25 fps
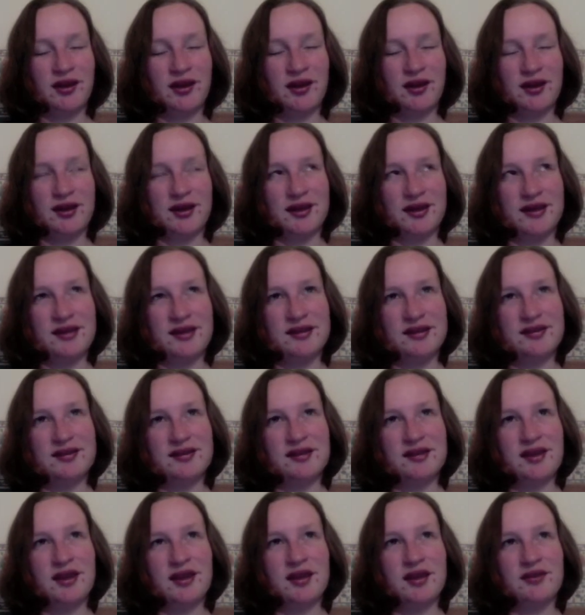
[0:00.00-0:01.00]
He
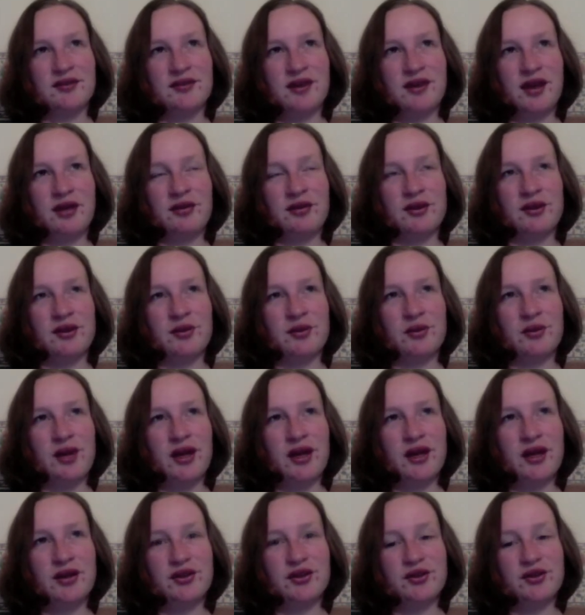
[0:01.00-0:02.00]
said, "Very
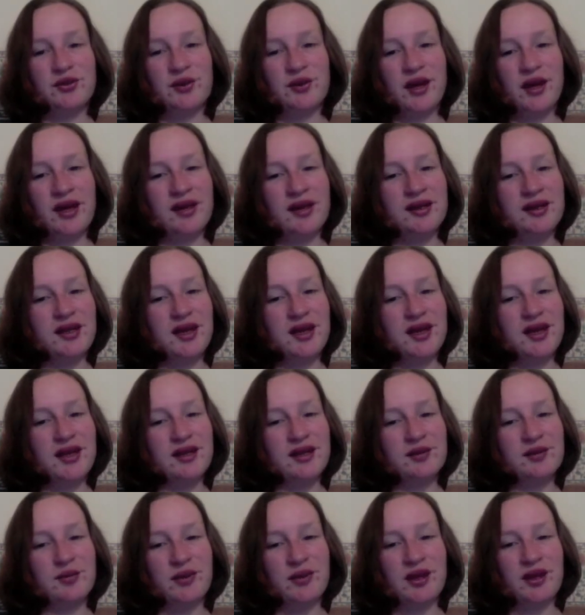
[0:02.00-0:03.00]
well do I
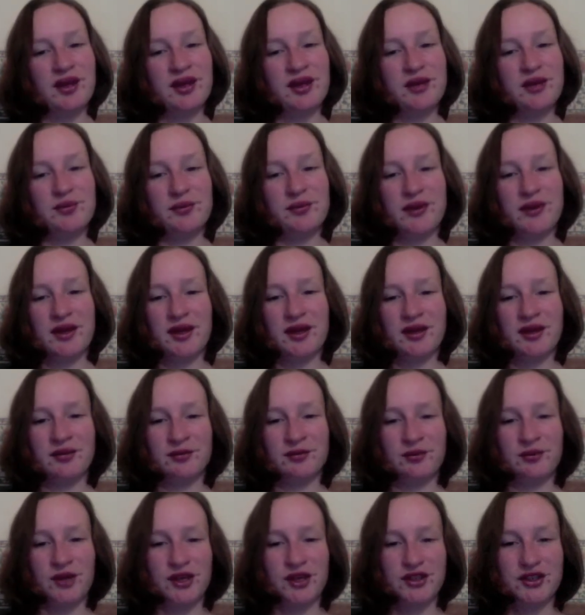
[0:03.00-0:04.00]
like my bed,
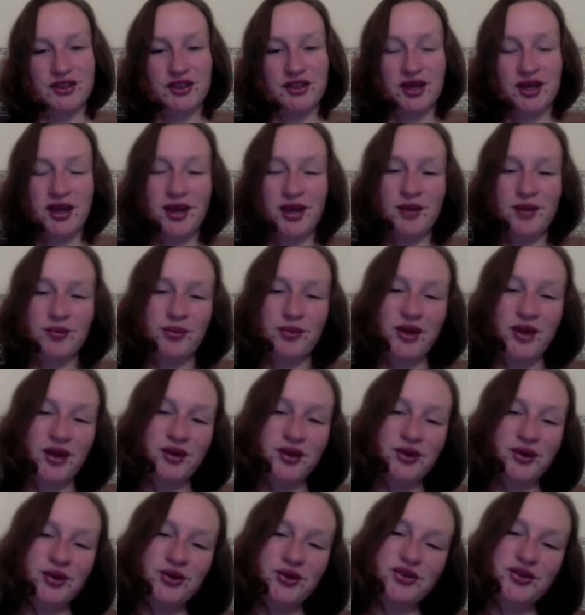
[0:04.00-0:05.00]
much
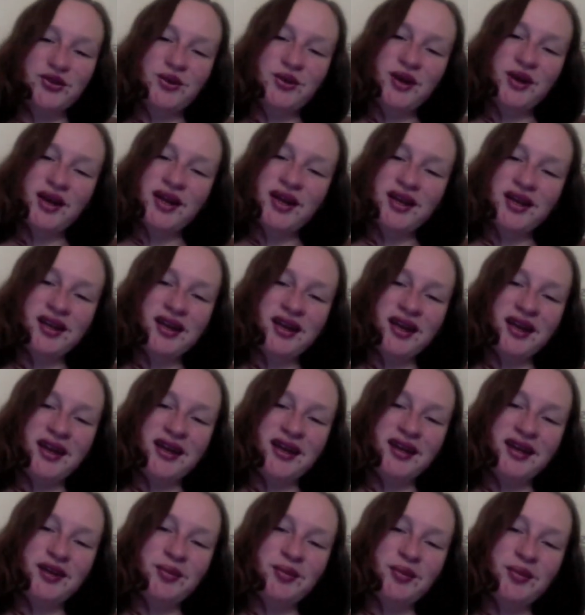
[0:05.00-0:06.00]
better do I
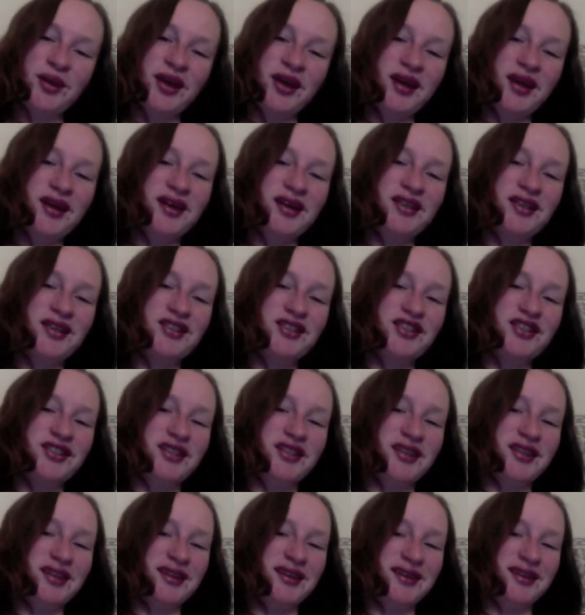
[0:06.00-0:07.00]
like my
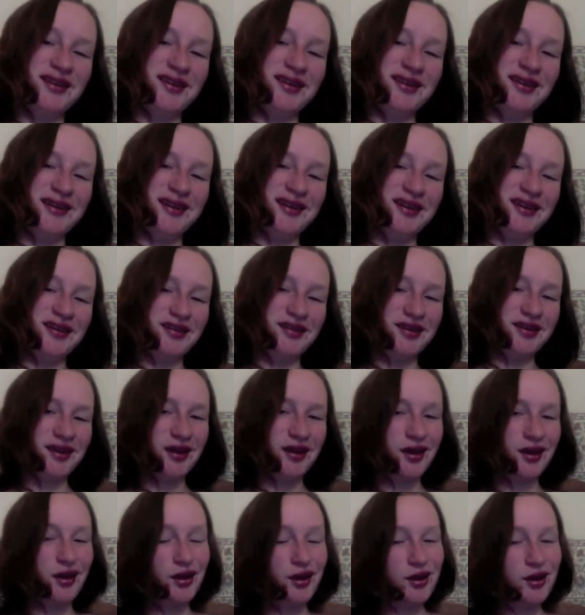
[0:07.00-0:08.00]
sheet,
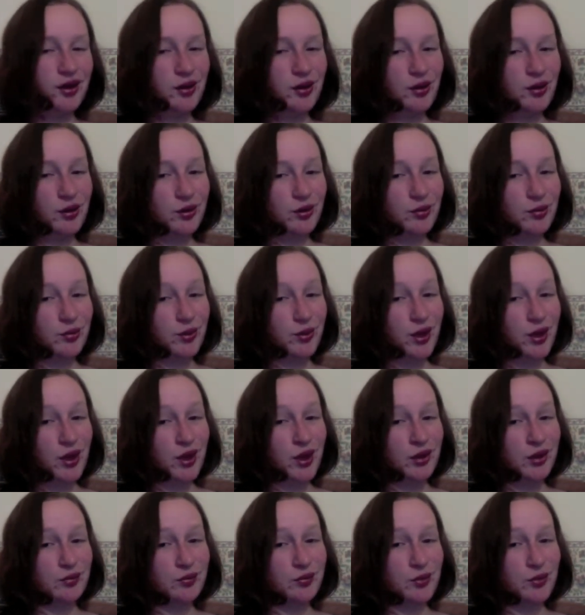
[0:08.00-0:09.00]

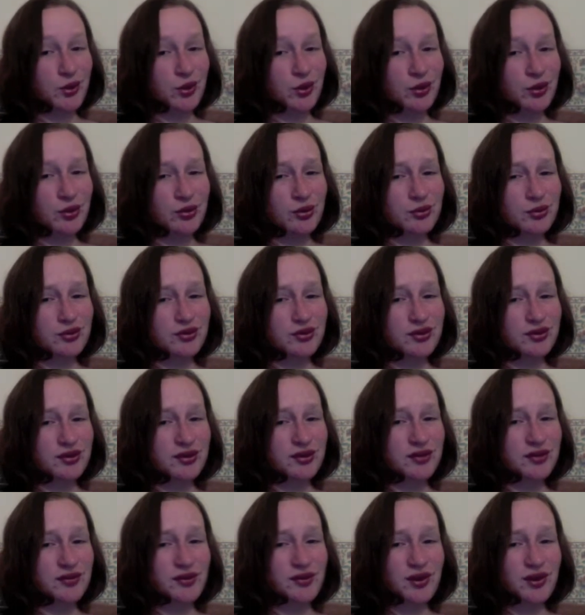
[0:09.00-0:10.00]
but most
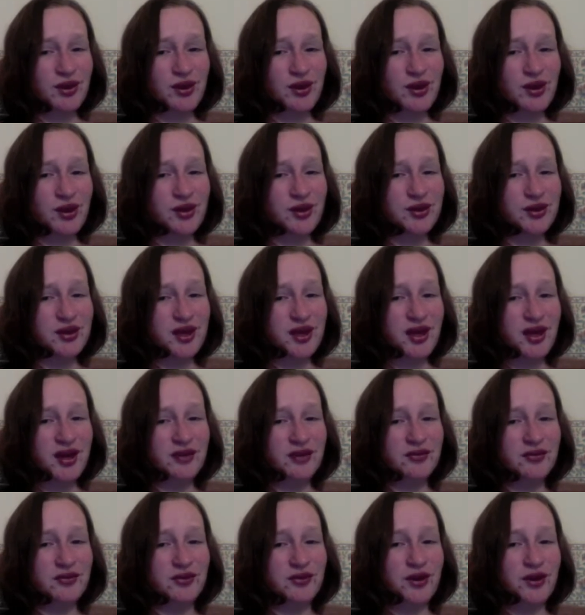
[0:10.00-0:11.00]
of all that
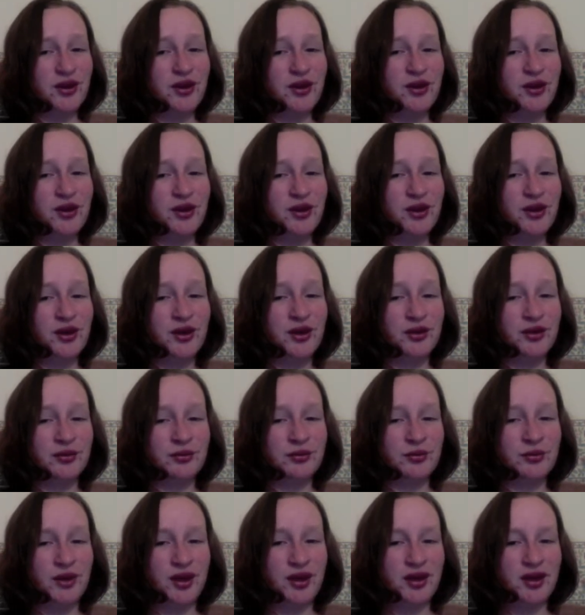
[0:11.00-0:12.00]
fair young
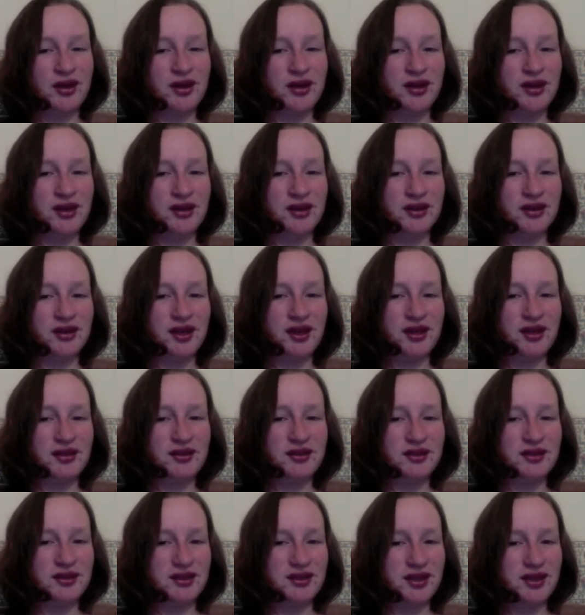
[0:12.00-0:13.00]
maid that's
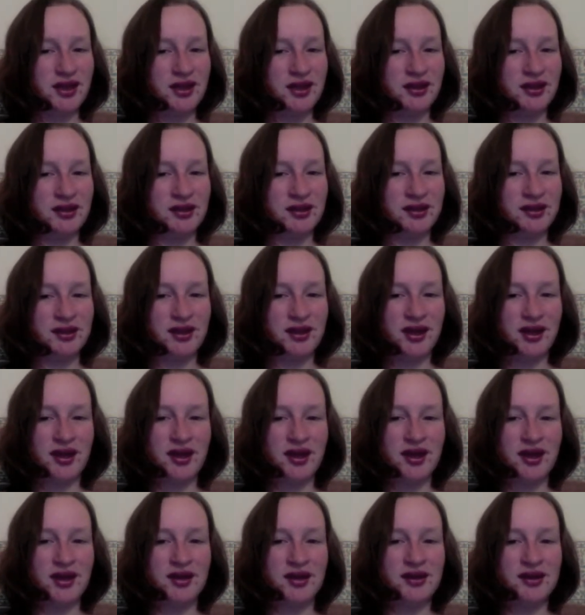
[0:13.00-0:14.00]
standing
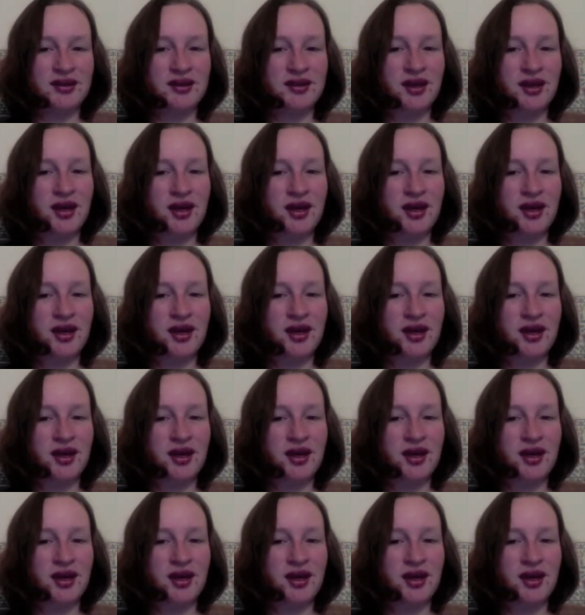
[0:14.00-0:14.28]
at